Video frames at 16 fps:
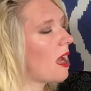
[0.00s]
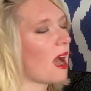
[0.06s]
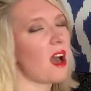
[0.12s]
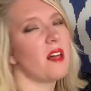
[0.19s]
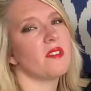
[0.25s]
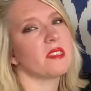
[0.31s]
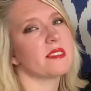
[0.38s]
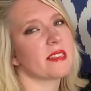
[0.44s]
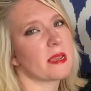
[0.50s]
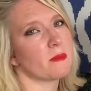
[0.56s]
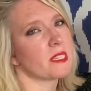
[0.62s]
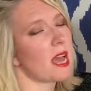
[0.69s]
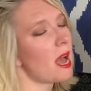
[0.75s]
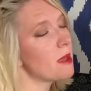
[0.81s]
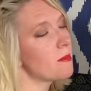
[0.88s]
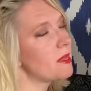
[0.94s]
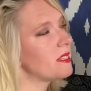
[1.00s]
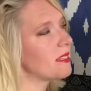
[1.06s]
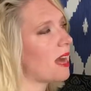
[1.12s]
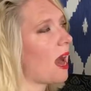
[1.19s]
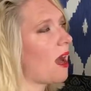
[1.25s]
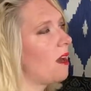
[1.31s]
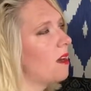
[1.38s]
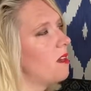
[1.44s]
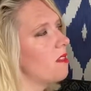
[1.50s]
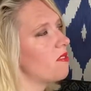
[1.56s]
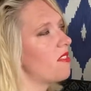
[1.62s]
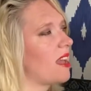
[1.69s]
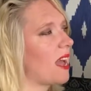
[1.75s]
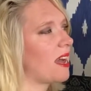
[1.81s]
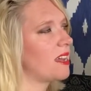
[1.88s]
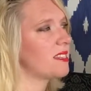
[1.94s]
At the same time as that,
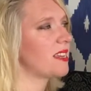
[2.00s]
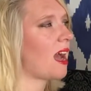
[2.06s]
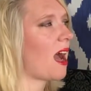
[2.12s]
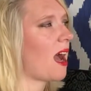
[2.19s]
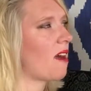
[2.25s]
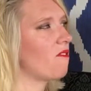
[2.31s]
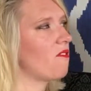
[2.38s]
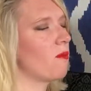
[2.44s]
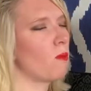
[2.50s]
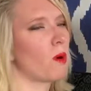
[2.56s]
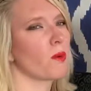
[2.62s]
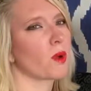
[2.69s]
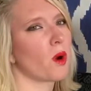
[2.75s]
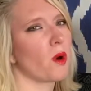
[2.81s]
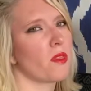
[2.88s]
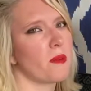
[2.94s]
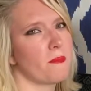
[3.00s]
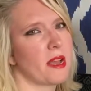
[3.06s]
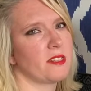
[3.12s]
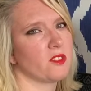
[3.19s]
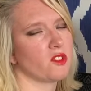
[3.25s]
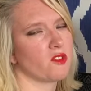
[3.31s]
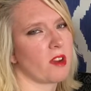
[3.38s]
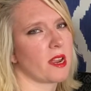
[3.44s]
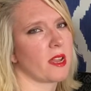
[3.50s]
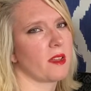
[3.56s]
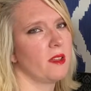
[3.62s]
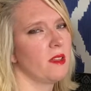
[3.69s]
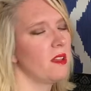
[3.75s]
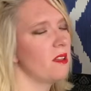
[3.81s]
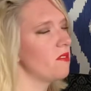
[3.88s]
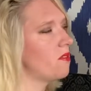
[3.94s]
they had to have what we call the mens rea,
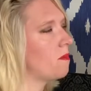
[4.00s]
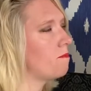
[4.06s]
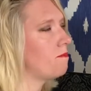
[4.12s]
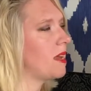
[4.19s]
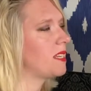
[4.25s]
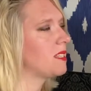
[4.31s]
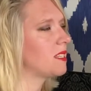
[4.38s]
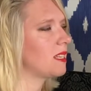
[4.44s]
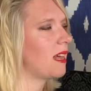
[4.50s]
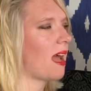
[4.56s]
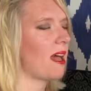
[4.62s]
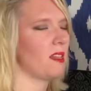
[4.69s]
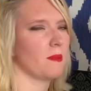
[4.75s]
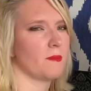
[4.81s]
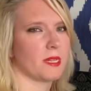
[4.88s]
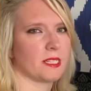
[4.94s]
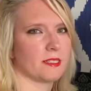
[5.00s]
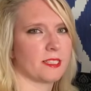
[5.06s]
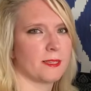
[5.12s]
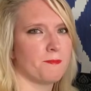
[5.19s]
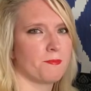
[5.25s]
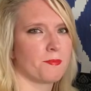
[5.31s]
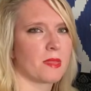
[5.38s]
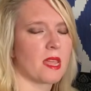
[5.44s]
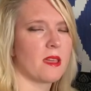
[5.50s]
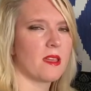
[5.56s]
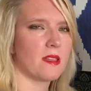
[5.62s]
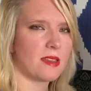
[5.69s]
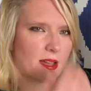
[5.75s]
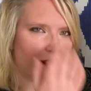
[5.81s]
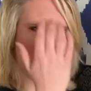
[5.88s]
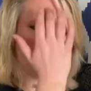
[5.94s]
the mental element.
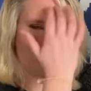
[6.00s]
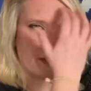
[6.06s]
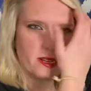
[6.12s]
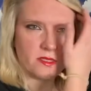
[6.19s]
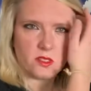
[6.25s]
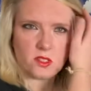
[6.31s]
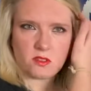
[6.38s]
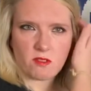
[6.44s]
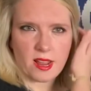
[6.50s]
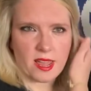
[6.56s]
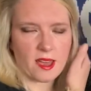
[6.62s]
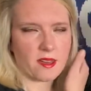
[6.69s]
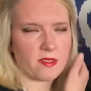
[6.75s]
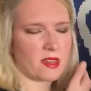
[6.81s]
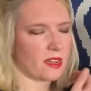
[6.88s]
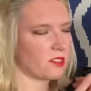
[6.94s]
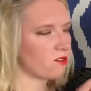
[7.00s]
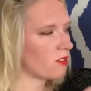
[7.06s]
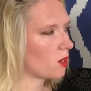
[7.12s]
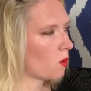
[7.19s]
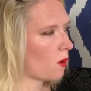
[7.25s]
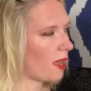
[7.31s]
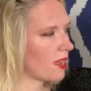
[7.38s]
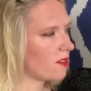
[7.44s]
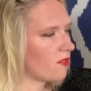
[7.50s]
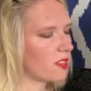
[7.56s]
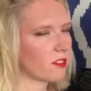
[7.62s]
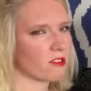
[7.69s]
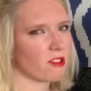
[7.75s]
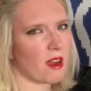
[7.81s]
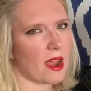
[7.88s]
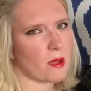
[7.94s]
Now, the mens rea that is required for the
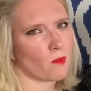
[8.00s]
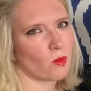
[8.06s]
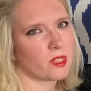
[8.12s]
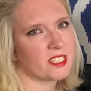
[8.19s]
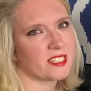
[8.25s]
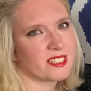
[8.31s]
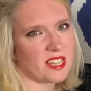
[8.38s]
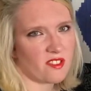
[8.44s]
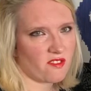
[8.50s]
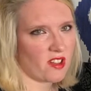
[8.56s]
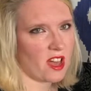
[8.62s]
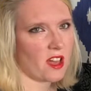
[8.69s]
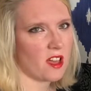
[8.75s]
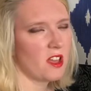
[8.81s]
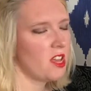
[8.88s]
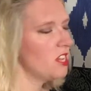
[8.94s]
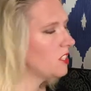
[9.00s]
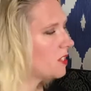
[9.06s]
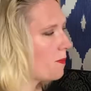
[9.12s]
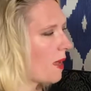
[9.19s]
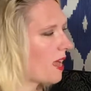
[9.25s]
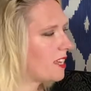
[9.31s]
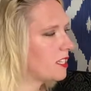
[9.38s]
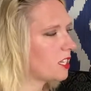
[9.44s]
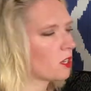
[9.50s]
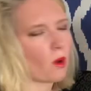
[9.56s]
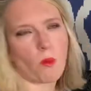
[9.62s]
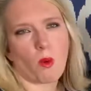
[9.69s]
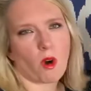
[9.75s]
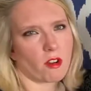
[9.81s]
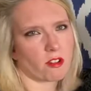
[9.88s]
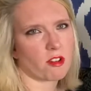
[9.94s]
crime will differ depending
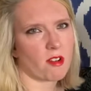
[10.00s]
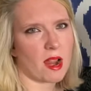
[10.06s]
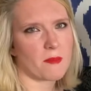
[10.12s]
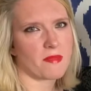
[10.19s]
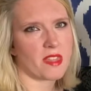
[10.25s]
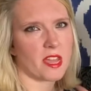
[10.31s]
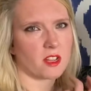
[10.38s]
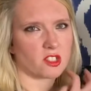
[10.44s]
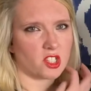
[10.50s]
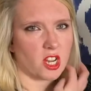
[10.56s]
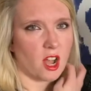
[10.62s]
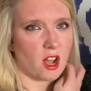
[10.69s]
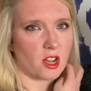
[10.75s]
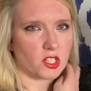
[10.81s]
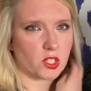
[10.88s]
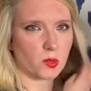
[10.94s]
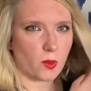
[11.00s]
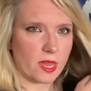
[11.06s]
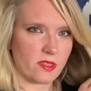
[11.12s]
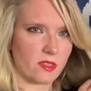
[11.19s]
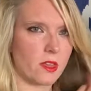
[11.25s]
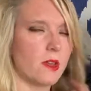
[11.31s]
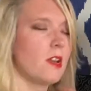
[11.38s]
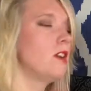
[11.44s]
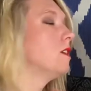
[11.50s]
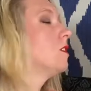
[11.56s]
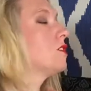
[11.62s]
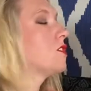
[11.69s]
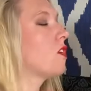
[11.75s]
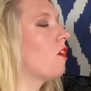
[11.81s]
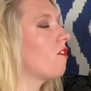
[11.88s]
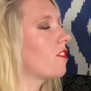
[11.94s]
on what crime they are charged with.
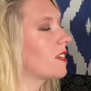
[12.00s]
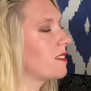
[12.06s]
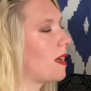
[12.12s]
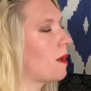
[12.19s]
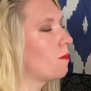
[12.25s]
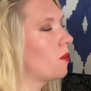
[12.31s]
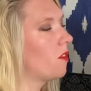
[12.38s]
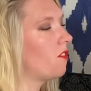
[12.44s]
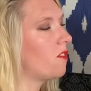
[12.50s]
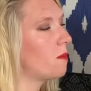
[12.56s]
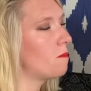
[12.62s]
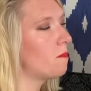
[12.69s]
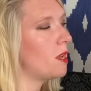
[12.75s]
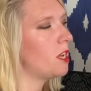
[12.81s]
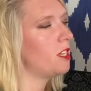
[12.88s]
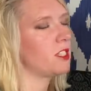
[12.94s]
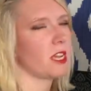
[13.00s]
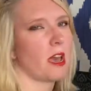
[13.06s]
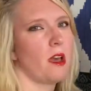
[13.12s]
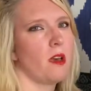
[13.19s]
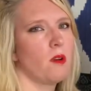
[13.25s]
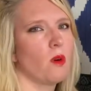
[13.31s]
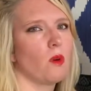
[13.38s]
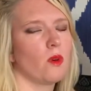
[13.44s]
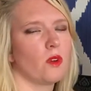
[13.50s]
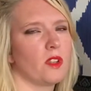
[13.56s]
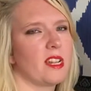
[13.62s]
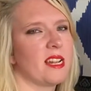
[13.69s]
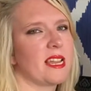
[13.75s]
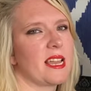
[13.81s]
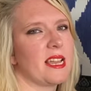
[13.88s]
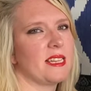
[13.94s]
So for example, for murder,
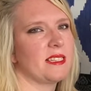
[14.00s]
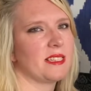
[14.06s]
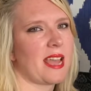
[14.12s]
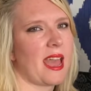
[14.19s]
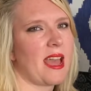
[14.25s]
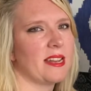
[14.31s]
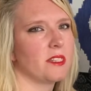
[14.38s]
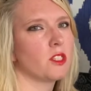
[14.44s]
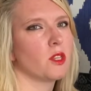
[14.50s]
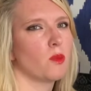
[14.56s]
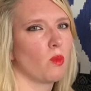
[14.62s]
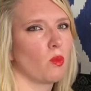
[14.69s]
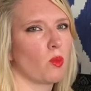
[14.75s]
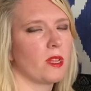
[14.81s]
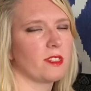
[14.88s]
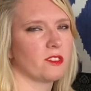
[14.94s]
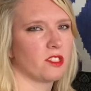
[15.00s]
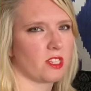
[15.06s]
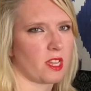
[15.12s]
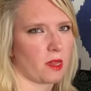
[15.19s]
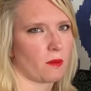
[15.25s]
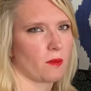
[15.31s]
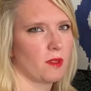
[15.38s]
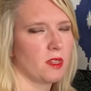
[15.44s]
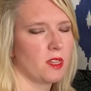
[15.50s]
only intent will do.